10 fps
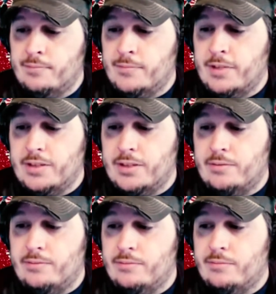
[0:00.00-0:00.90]

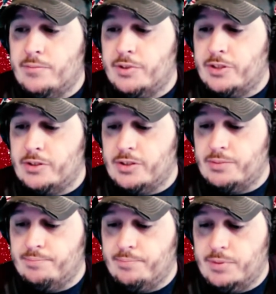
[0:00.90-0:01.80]
Nothing
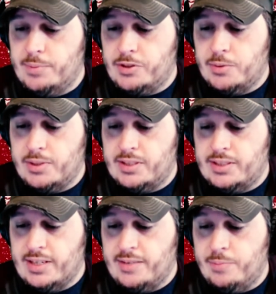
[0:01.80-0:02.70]
particularly special about this
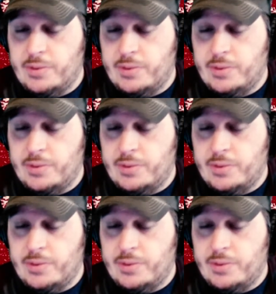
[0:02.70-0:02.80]
knife,